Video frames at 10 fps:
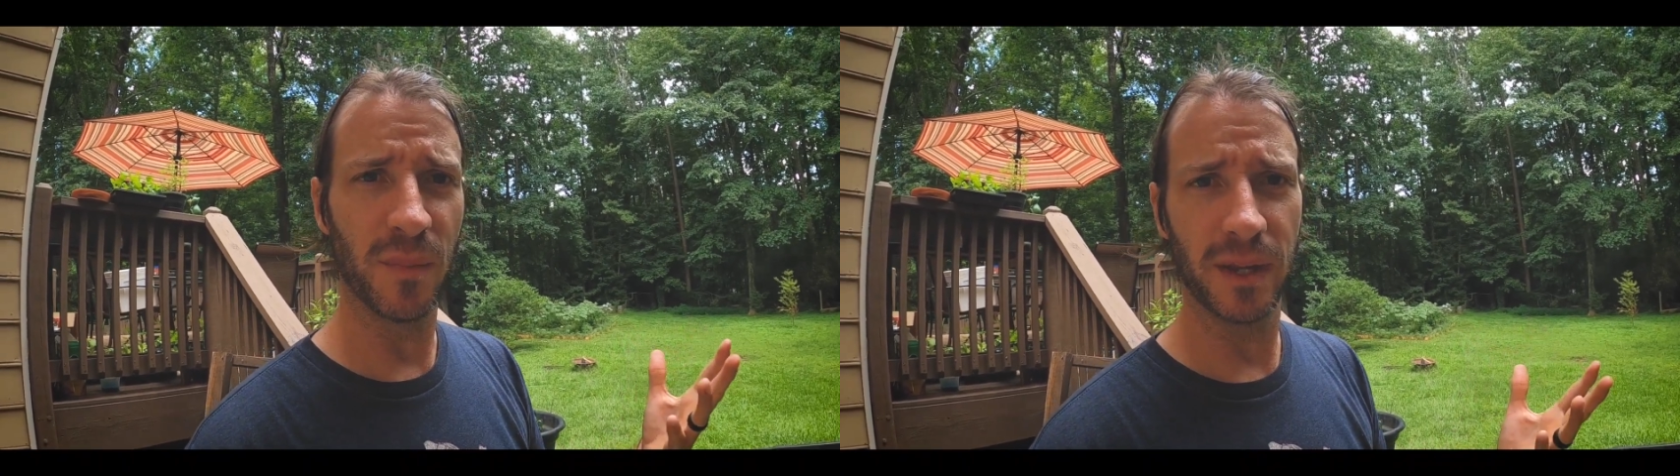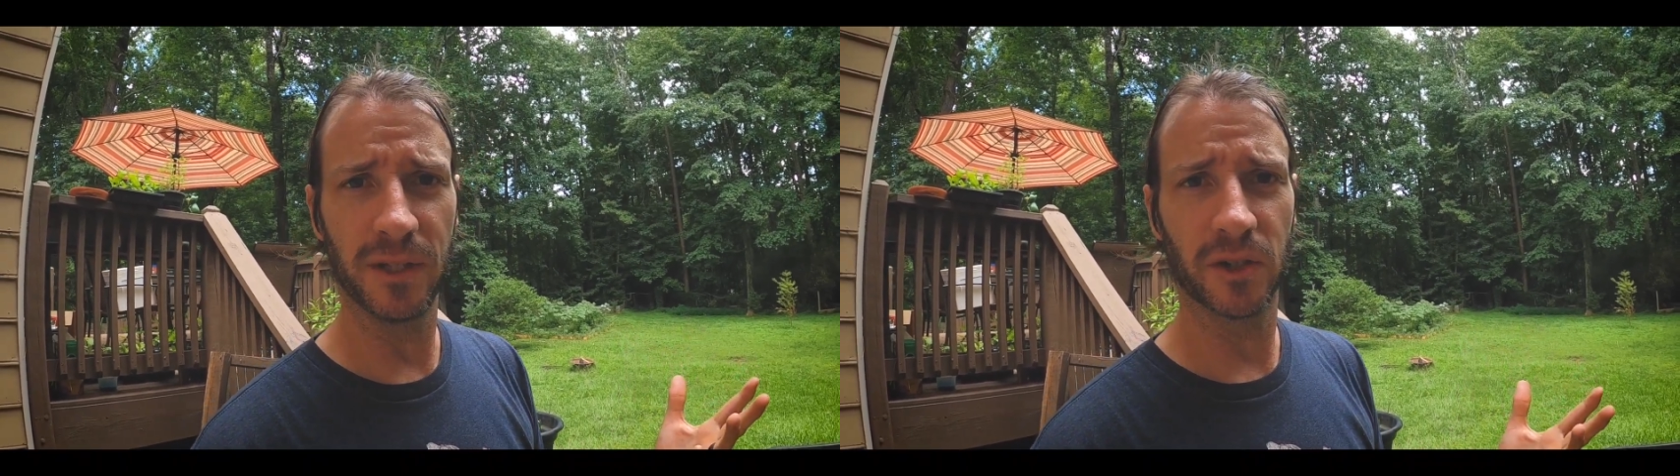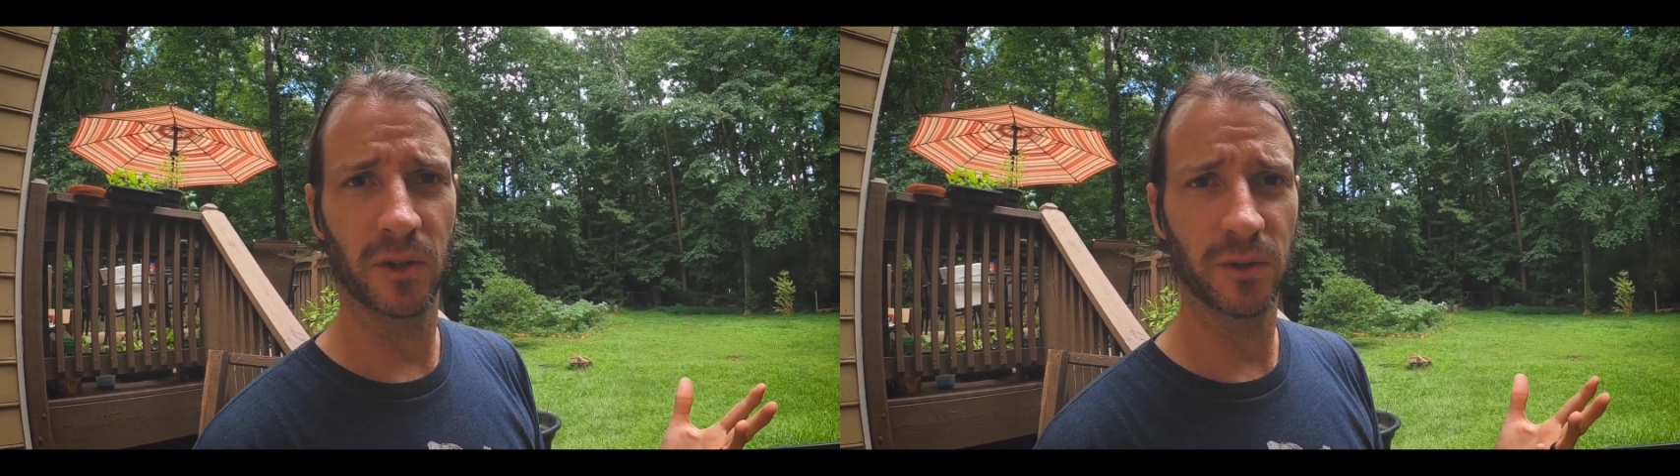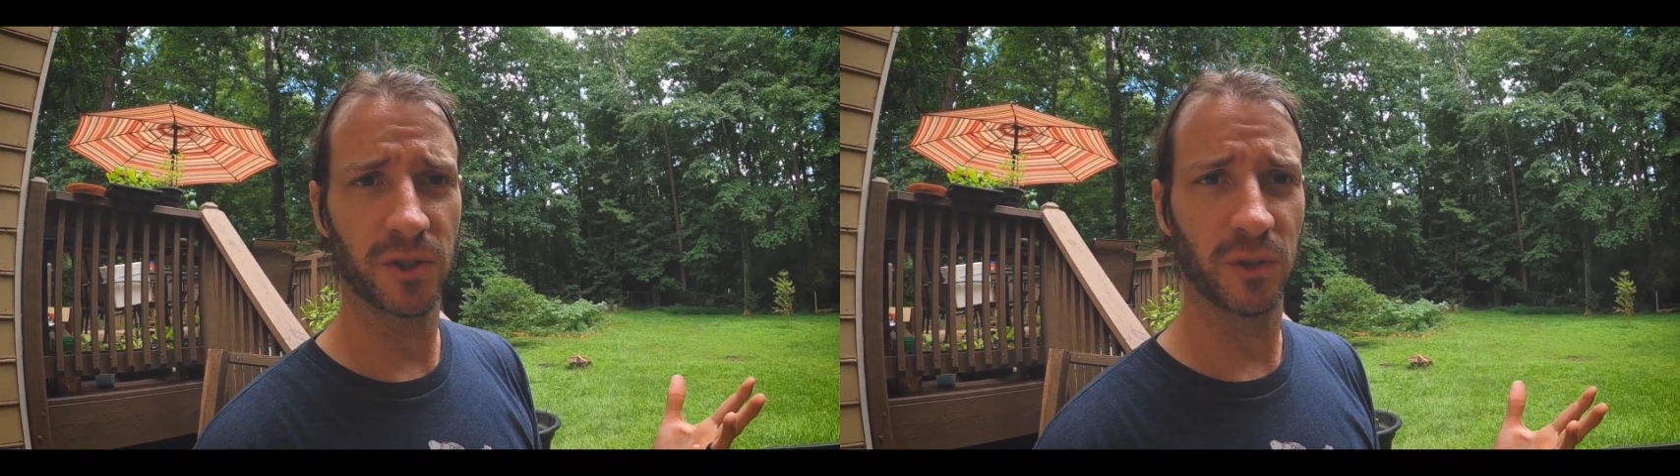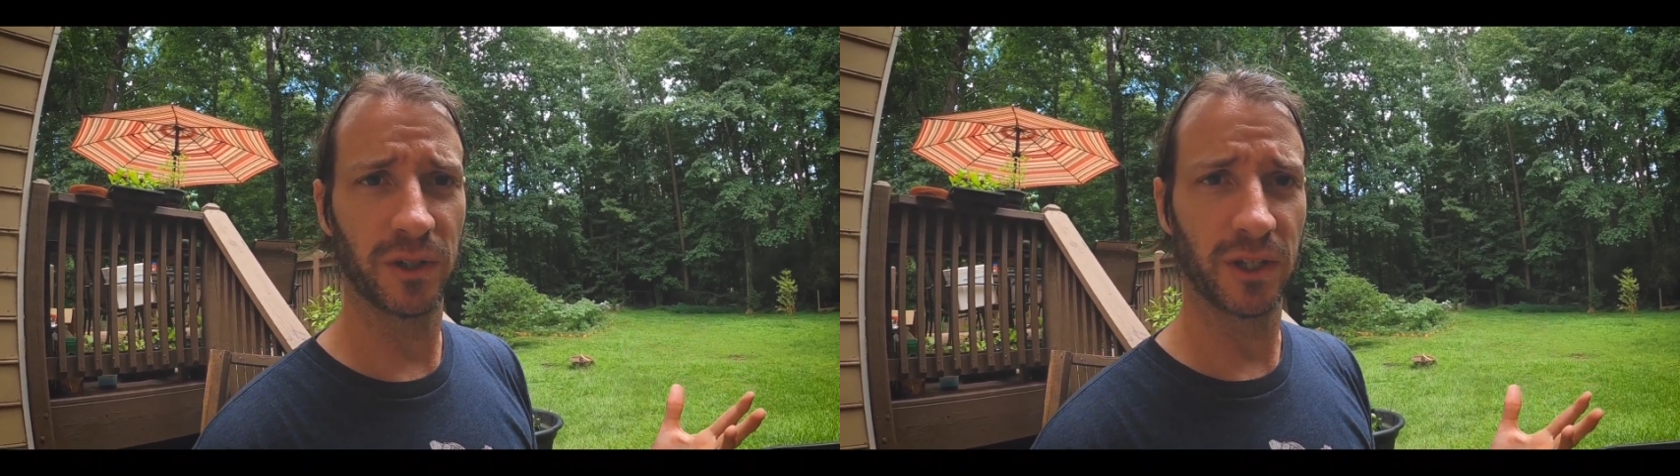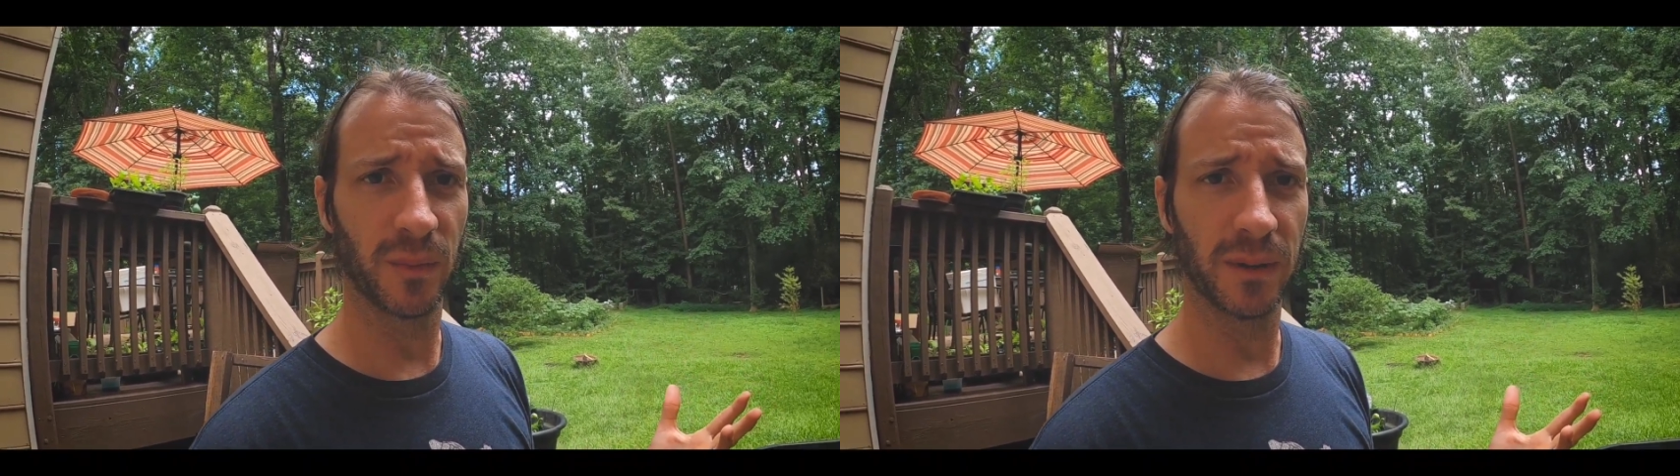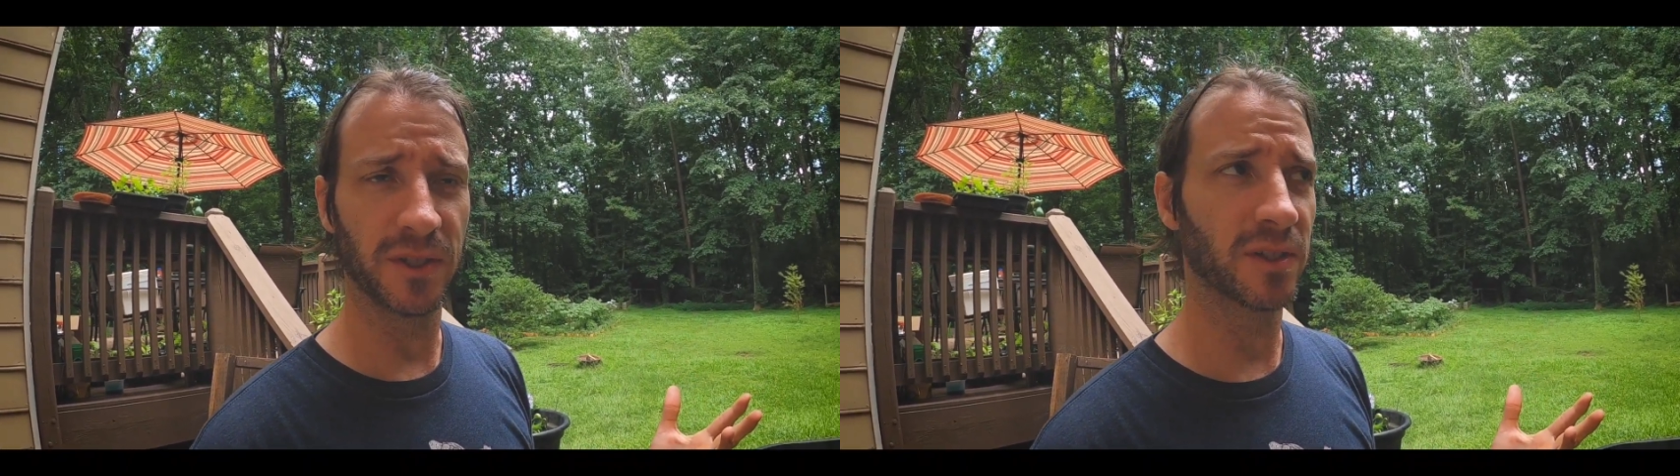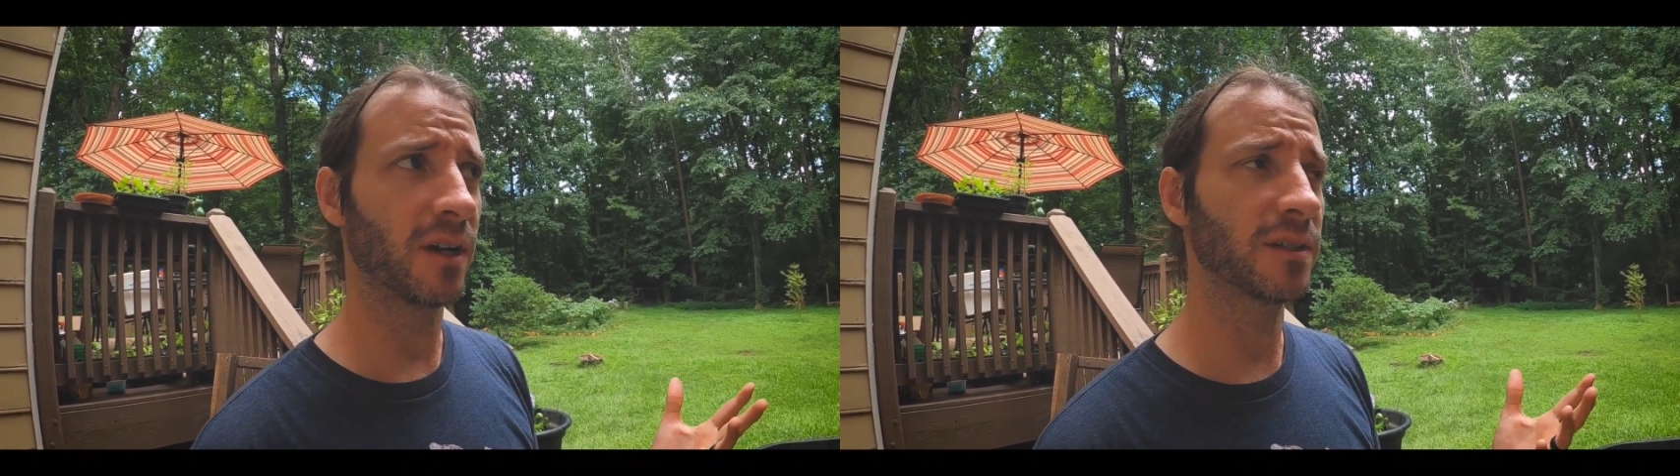baby turtles doing in the baby
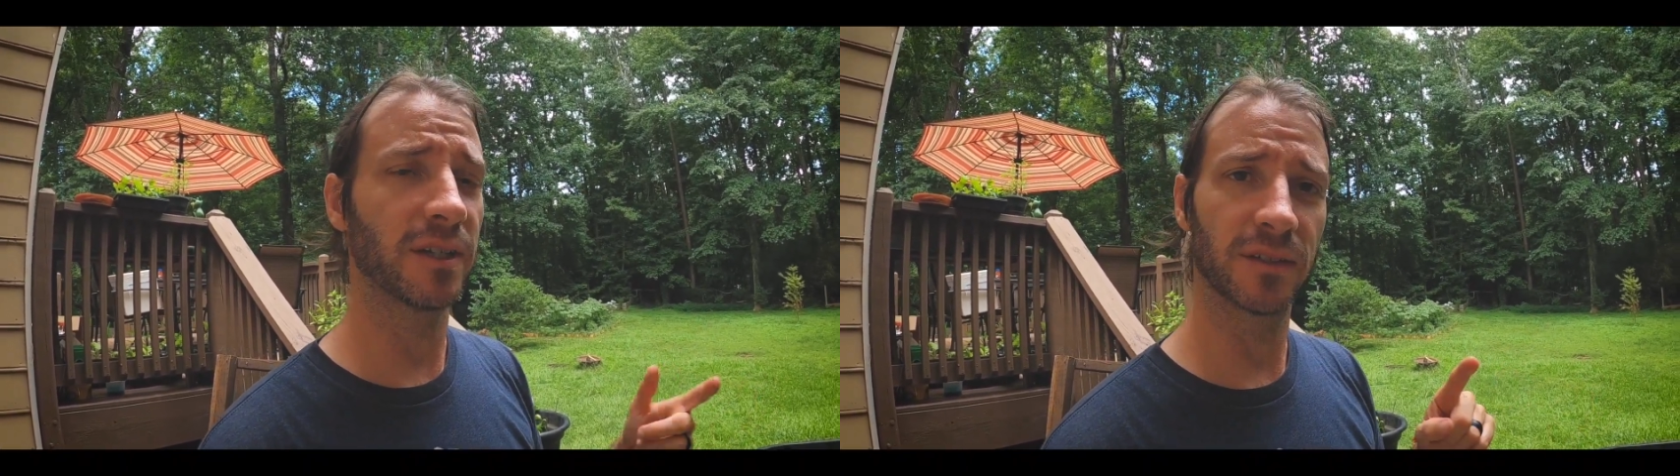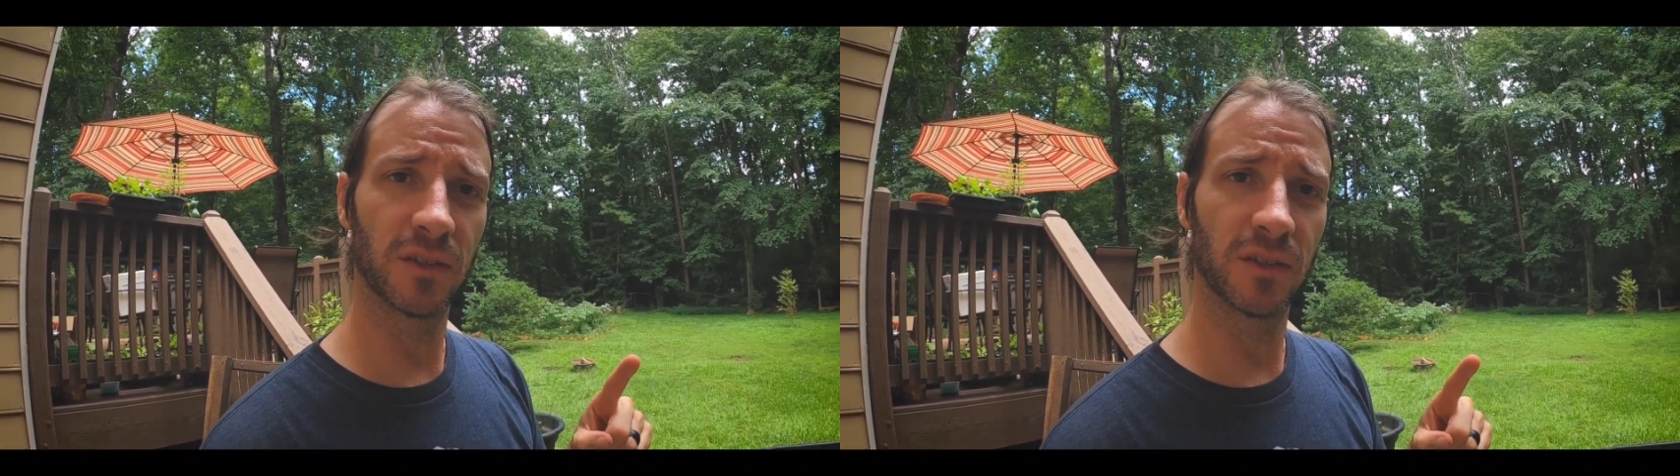stock tank.